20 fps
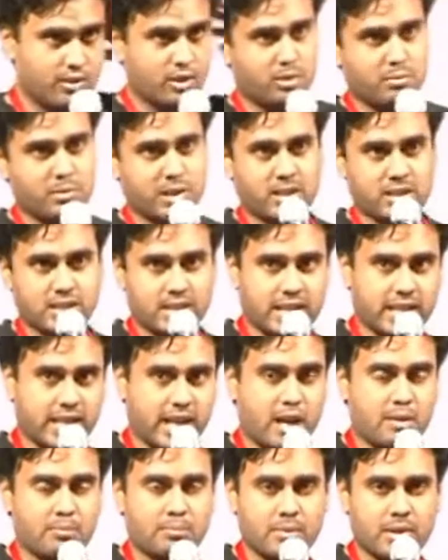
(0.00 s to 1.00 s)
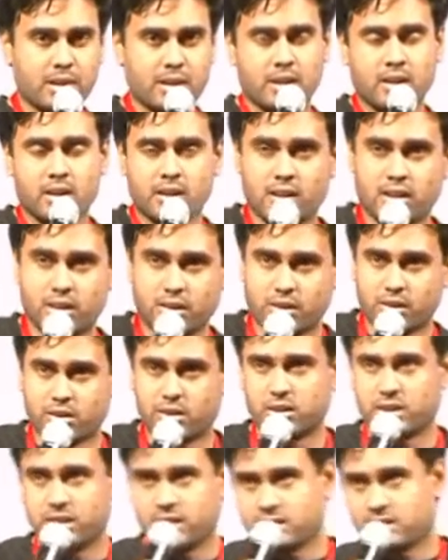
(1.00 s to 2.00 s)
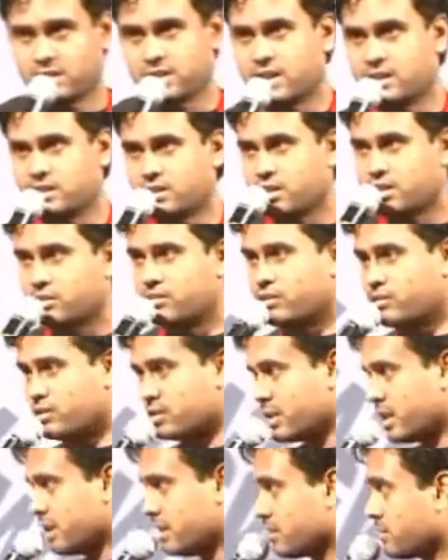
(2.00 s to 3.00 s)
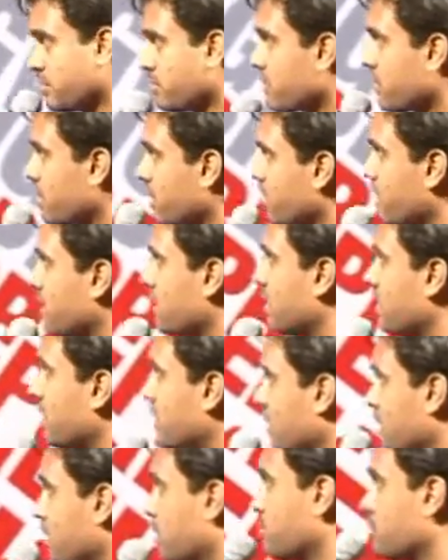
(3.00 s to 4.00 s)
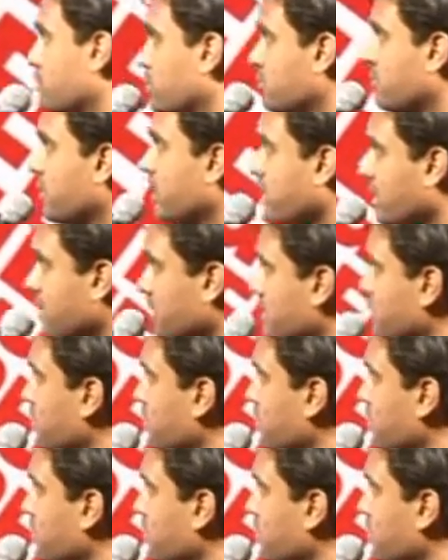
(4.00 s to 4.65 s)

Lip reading: you're building a chat app, you're going to need a chat server for that. And